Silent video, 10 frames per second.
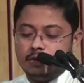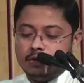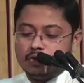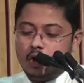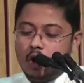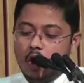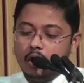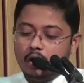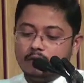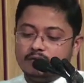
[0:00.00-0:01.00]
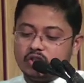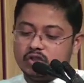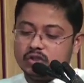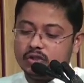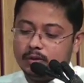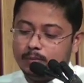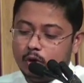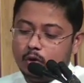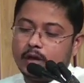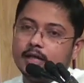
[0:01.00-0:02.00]
So all of this
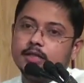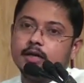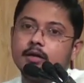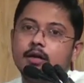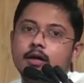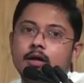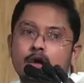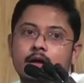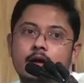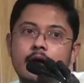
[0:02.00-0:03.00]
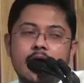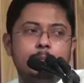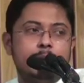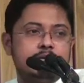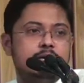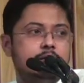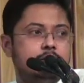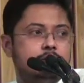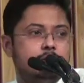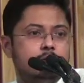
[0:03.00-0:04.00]
put together, I present
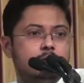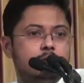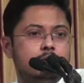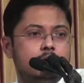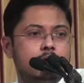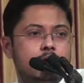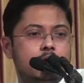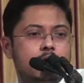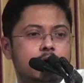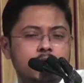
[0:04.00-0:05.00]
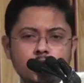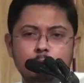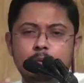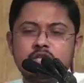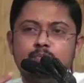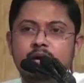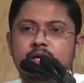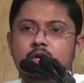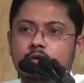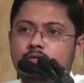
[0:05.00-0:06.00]
a new
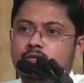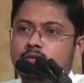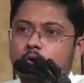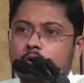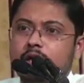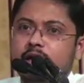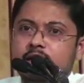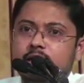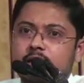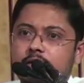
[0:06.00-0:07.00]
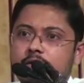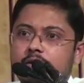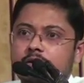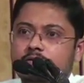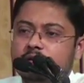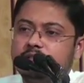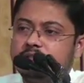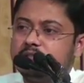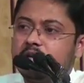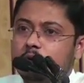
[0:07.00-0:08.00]
perspective of looking at India. First is
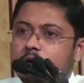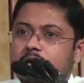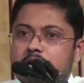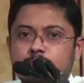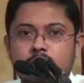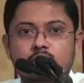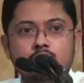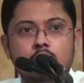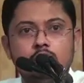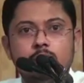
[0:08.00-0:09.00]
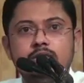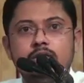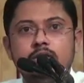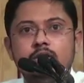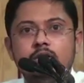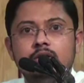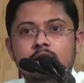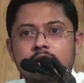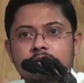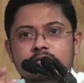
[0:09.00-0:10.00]
the security aspect of Northwest,
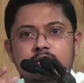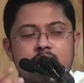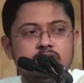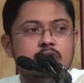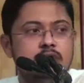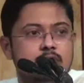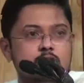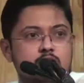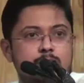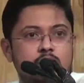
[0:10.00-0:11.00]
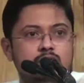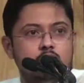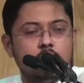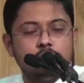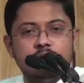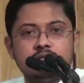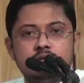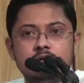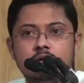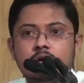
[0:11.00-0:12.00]
then is the nationalism aspect of the Northwest.
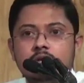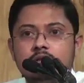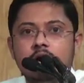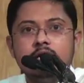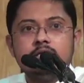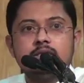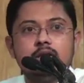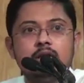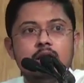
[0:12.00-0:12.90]
Third is